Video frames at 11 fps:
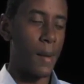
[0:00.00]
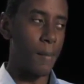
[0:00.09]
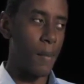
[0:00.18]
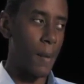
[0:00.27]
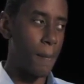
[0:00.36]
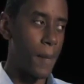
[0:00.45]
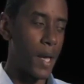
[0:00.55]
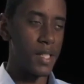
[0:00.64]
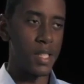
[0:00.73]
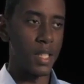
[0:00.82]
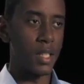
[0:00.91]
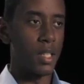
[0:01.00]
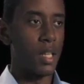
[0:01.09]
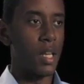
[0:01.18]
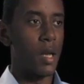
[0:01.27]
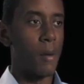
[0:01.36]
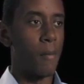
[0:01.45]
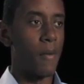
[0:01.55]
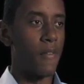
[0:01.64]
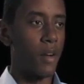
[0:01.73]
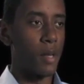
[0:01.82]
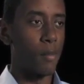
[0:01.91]
a basic but
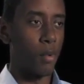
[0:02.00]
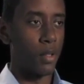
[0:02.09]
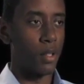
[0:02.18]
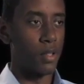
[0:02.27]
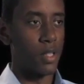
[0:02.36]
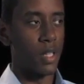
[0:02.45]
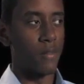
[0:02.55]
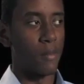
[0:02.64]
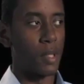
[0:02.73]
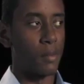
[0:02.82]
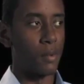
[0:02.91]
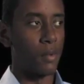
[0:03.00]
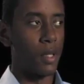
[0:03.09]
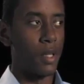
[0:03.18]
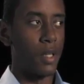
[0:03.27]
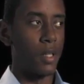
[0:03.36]
very important understanding for people,